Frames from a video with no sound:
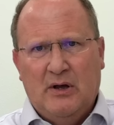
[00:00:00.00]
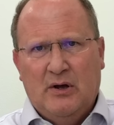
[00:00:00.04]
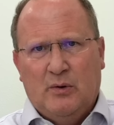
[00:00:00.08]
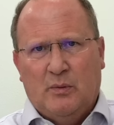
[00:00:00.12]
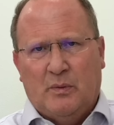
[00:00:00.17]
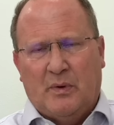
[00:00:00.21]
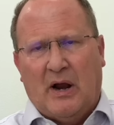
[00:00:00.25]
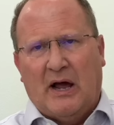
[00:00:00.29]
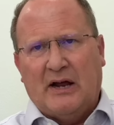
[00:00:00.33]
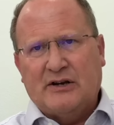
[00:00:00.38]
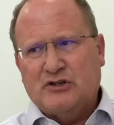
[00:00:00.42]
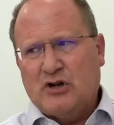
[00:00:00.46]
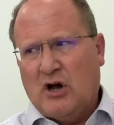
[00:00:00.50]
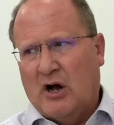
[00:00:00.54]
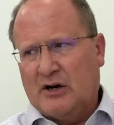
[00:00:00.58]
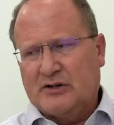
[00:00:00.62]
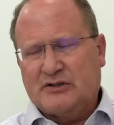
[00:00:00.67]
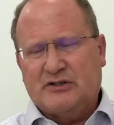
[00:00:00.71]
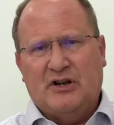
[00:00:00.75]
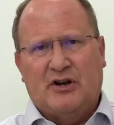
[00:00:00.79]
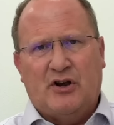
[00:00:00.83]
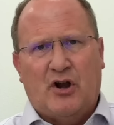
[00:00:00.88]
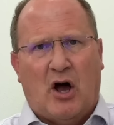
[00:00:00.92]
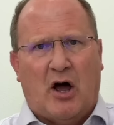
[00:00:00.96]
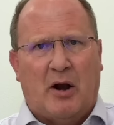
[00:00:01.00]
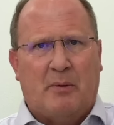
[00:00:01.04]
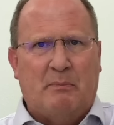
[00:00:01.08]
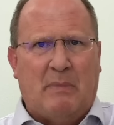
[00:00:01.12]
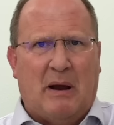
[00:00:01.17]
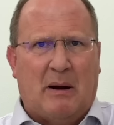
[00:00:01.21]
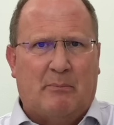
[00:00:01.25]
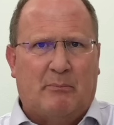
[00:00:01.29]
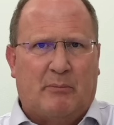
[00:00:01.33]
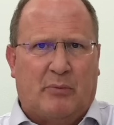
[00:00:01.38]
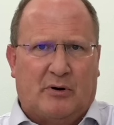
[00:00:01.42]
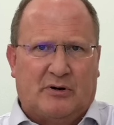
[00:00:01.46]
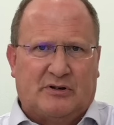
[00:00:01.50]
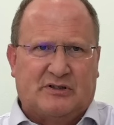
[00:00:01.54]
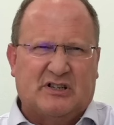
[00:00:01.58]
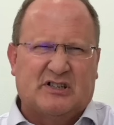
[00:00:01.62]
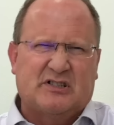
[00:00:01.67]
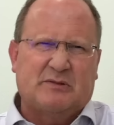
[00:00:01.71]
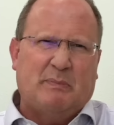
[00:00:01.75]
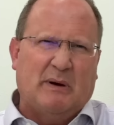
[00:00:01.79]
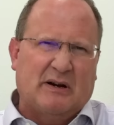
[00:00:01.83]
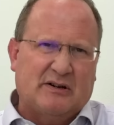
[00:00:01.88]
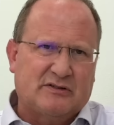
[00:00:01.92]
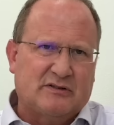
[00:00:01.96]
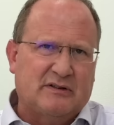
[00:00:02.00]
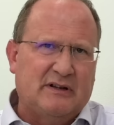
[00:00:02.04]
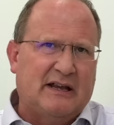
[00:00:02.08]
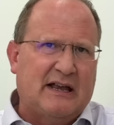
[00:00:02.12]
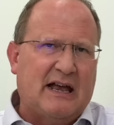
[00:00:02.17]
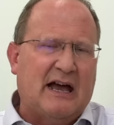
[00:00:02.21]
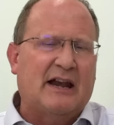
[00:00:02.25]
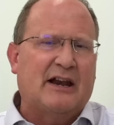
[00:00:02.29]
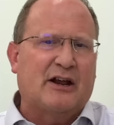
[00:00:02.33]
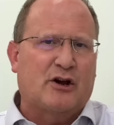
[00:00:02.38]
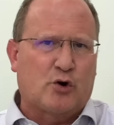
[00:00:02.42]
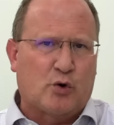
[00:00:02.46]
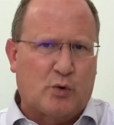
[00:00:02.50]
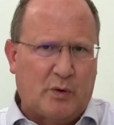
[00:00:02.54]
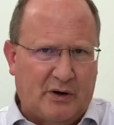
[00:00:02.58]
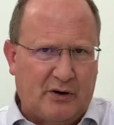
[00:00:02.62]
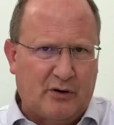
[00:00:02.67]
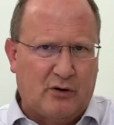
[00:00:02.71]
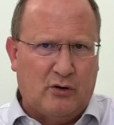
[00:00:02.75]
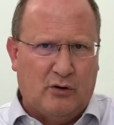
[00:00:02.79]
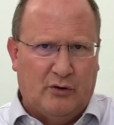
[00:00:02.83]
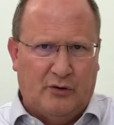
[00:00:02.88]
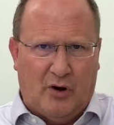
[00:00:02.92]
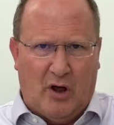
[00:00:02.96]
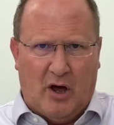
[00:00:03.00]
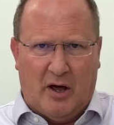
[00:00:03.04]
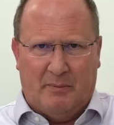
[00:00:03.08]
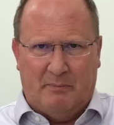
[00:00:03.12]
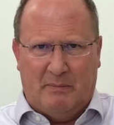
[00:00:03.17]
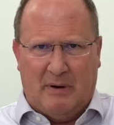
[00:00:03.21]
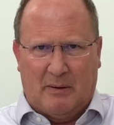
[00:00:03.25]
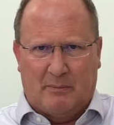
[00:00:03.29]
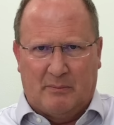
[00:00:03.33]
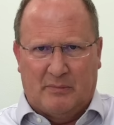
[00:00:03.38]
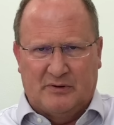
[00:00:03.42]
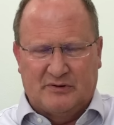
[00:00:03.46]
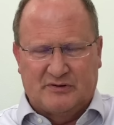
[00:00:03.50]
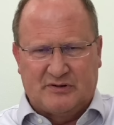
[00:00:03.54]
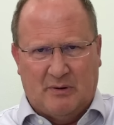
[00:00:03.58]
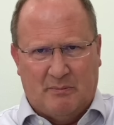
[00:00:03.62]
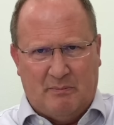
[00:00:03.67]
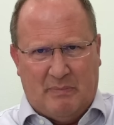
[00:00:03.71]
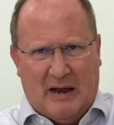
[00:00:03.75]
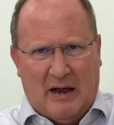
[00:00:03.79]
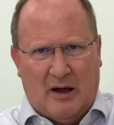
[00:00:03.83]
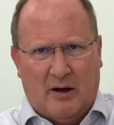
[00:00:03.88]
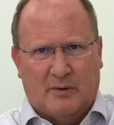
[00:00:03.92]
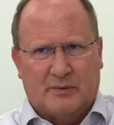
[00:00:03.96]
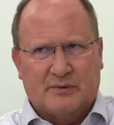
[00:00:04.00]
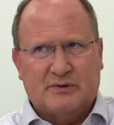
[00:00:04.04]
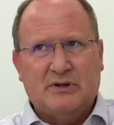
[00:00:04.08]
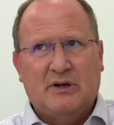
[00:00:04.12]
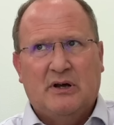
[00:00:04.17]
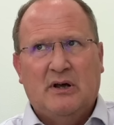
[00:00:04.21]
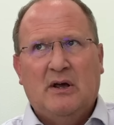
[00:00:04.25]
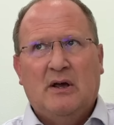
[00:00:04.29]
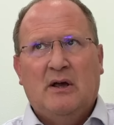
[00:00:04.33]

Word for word: When I talk to non-members, especially kind of critical non-members about